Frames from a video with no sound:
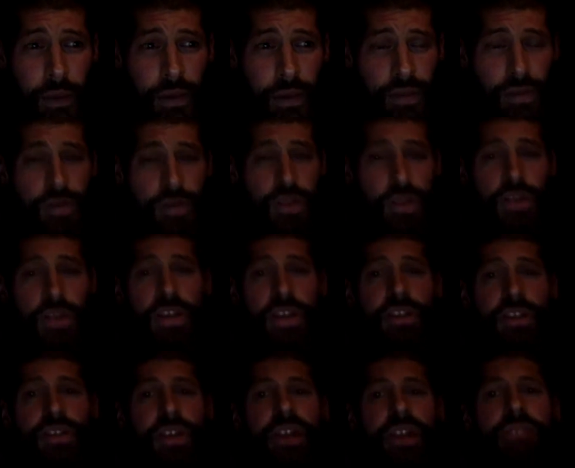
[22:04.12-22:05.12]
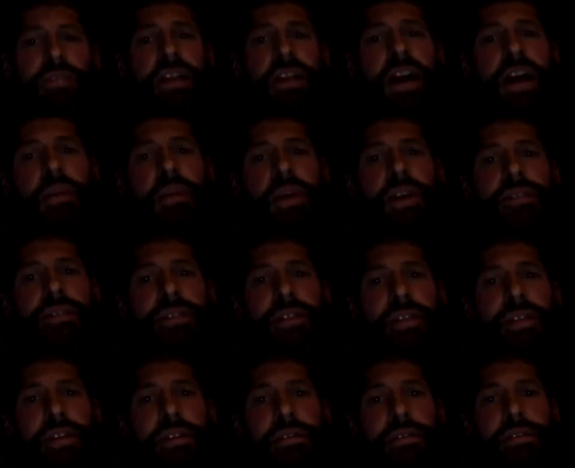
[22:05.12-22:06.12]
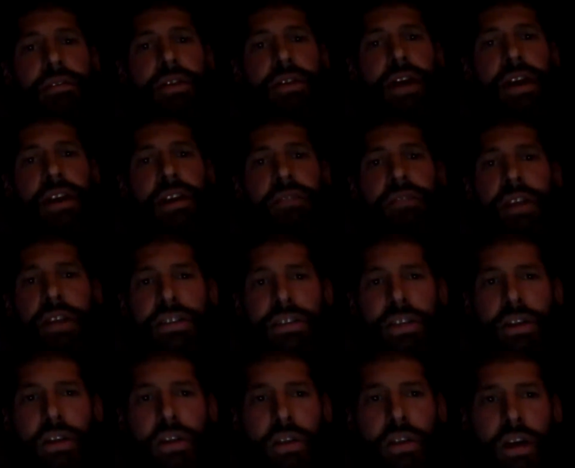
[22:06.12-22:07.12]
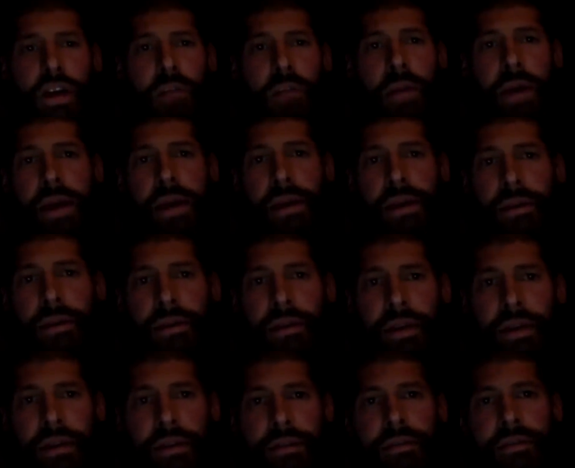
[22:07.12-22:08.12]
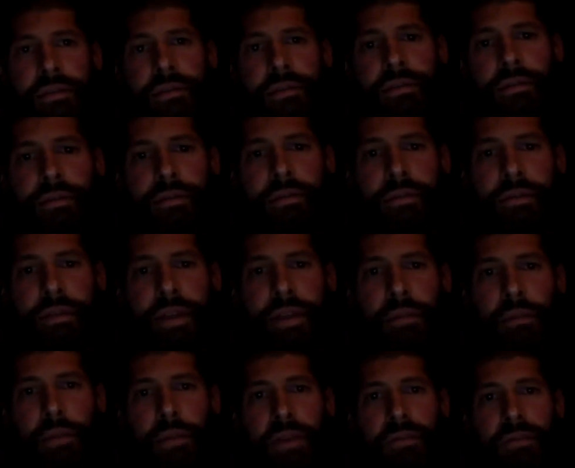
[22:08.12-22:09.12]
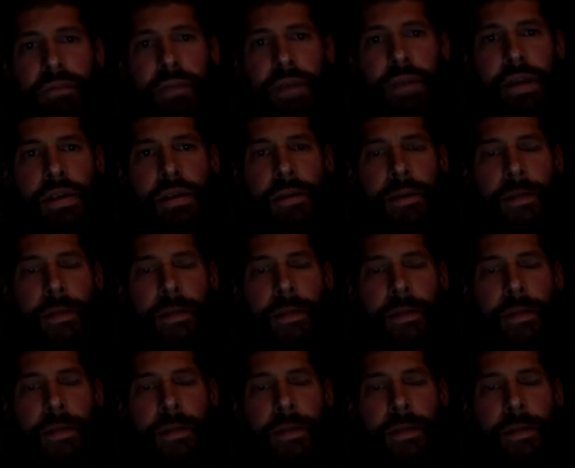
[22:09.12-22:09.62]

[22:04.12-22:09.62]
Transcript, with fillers: to New Jersey and trained for nine weeks, and then got an invite to go to the combine and and and went from there.